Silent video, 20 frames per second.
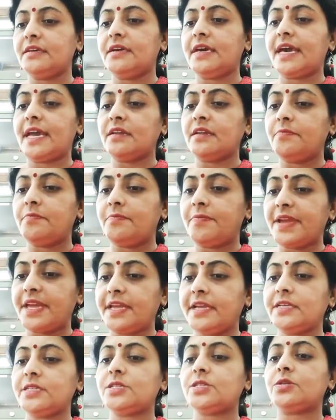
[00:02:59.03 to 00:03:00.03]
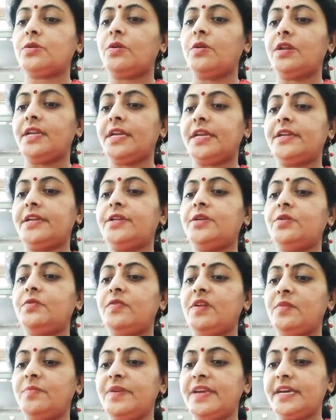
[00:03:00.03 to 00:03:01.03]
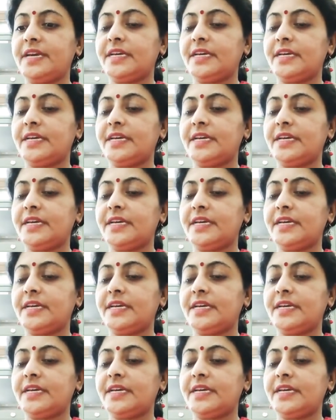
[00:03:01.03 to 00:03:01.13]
and based on it you will be